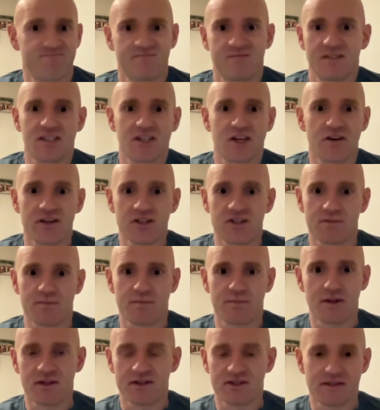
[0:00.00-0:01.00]
he
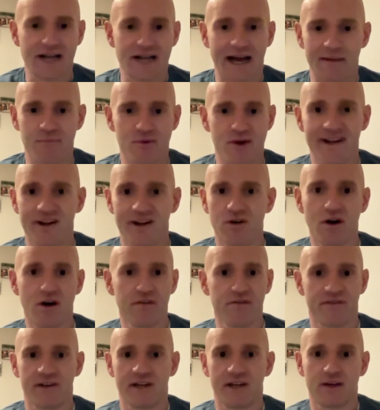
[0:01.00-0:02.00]
just handbrake
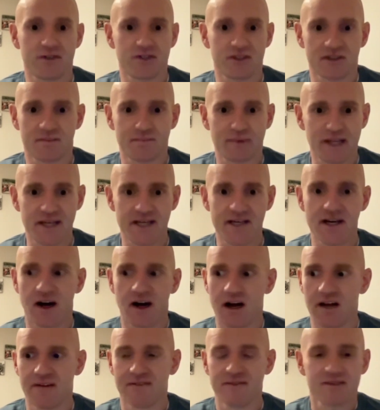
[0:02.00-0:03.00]
off and he would just be
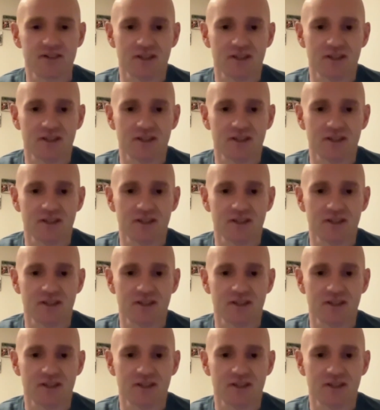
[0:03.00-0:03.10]
gone.